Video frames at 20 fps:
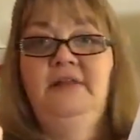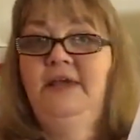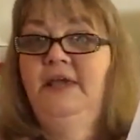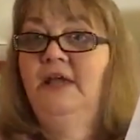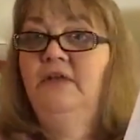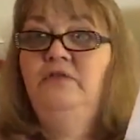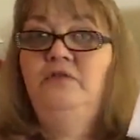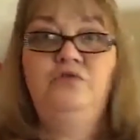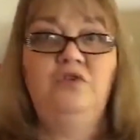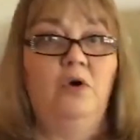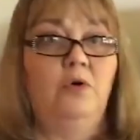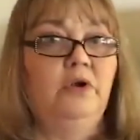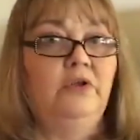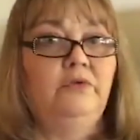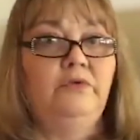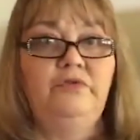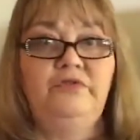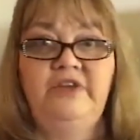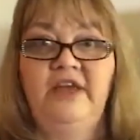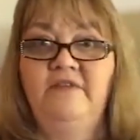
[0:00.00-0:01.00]
the kids who don't
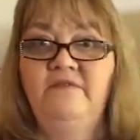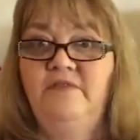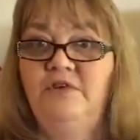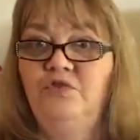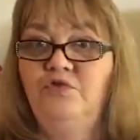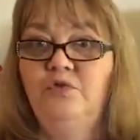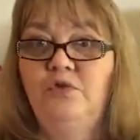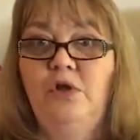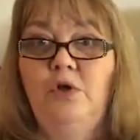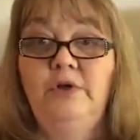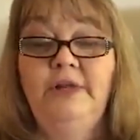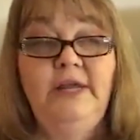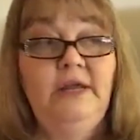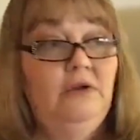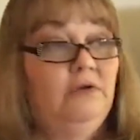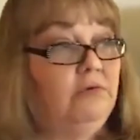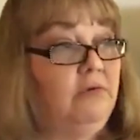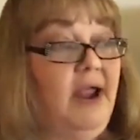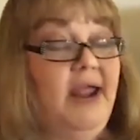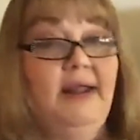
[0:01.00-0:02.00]
understand visual only.
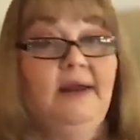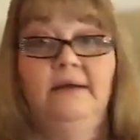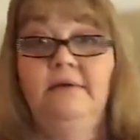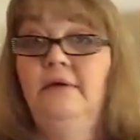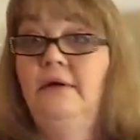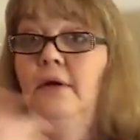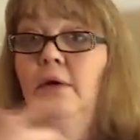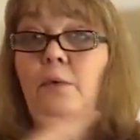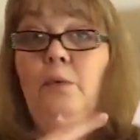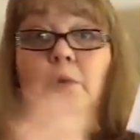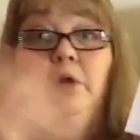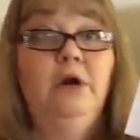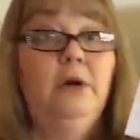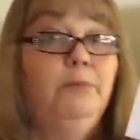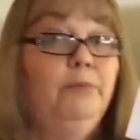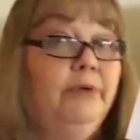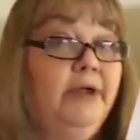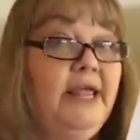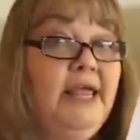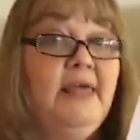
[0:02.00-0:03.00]
Great. We're going
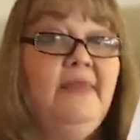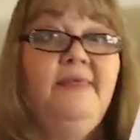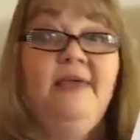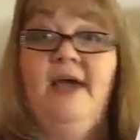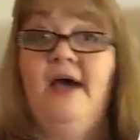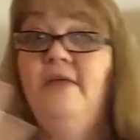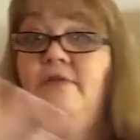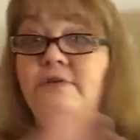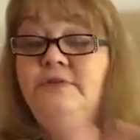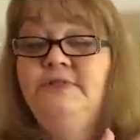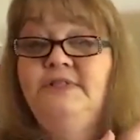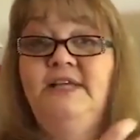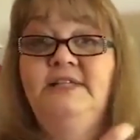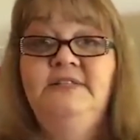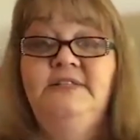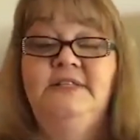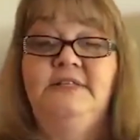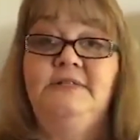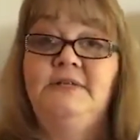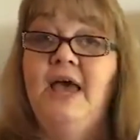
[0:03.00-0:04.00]
to bring in the other
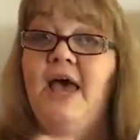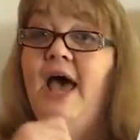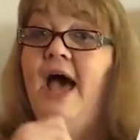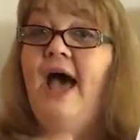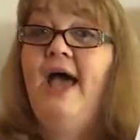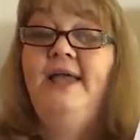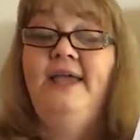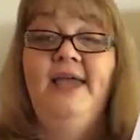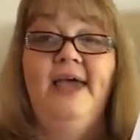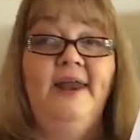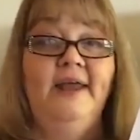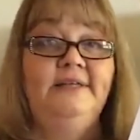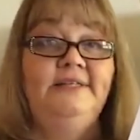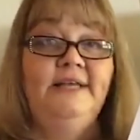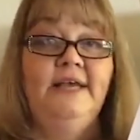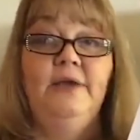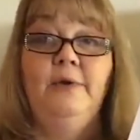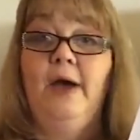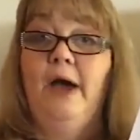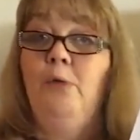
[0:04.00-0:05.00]
senses. I cannot
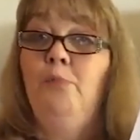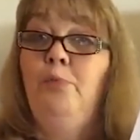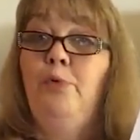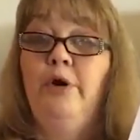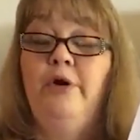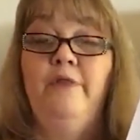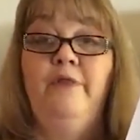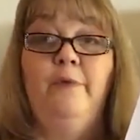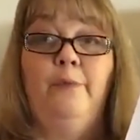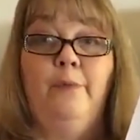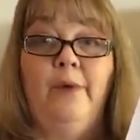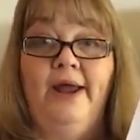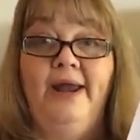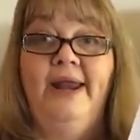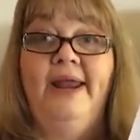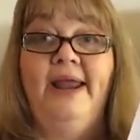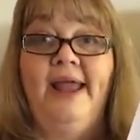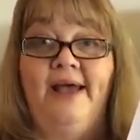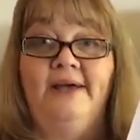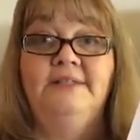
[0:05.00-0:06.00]
tell you how important the
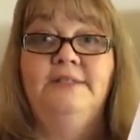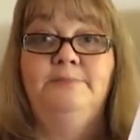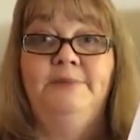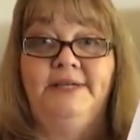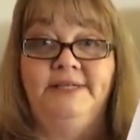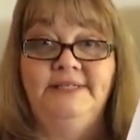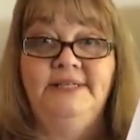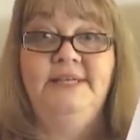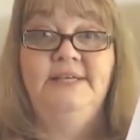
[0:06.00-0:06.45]
writing aspect